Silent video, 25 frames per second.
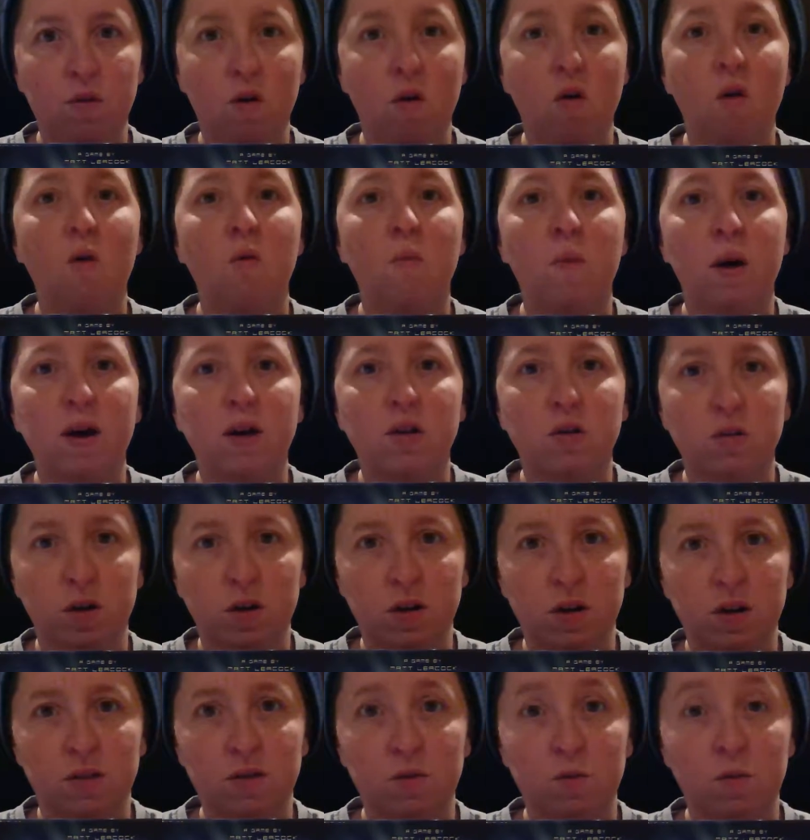Oh my
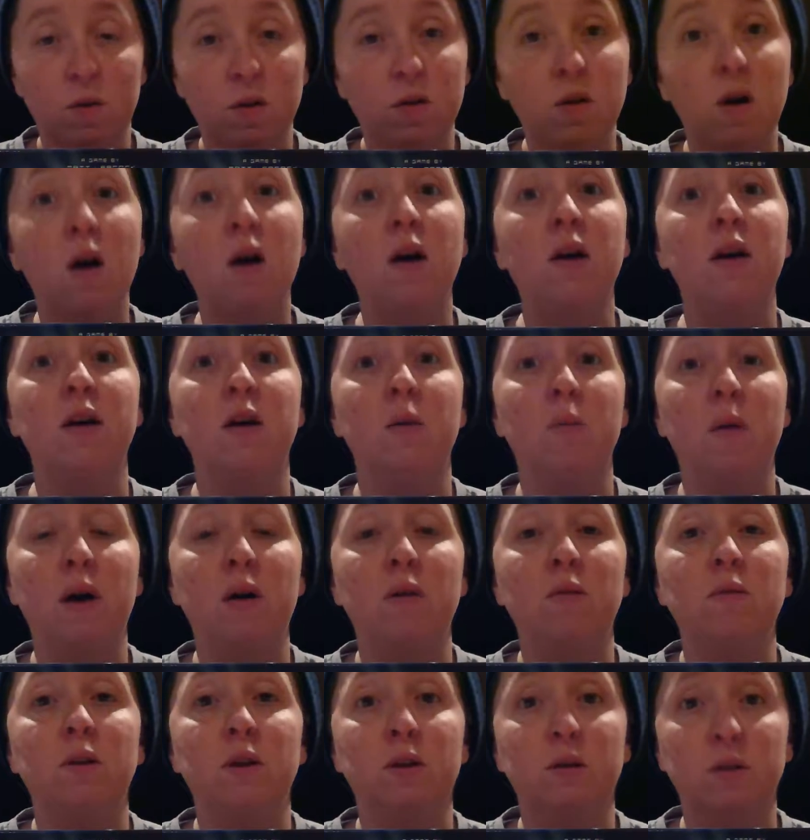goodness. And we're talking
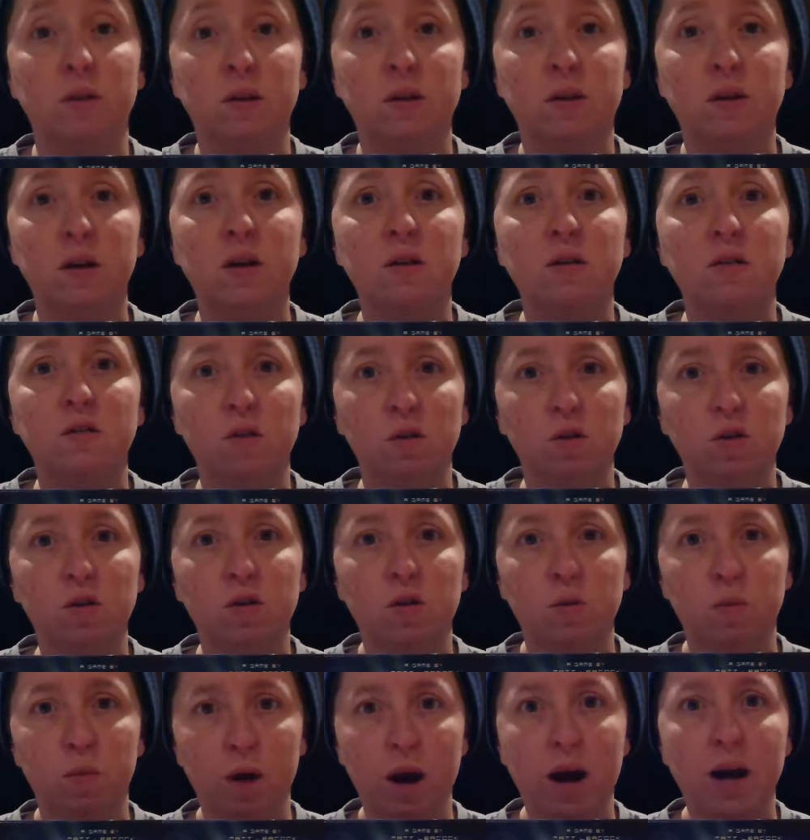about literacy and
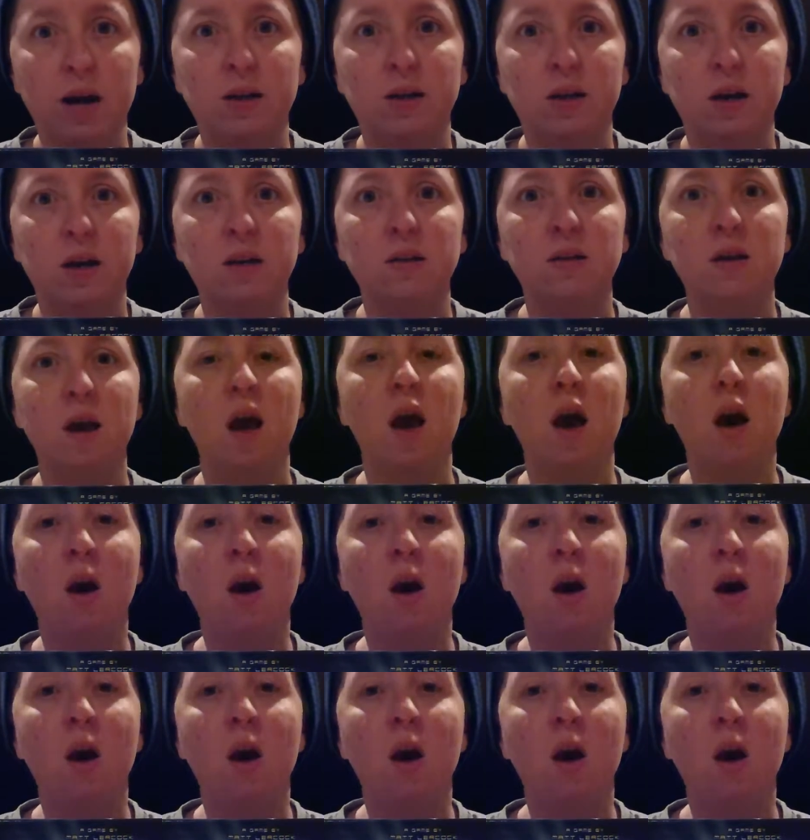social practice.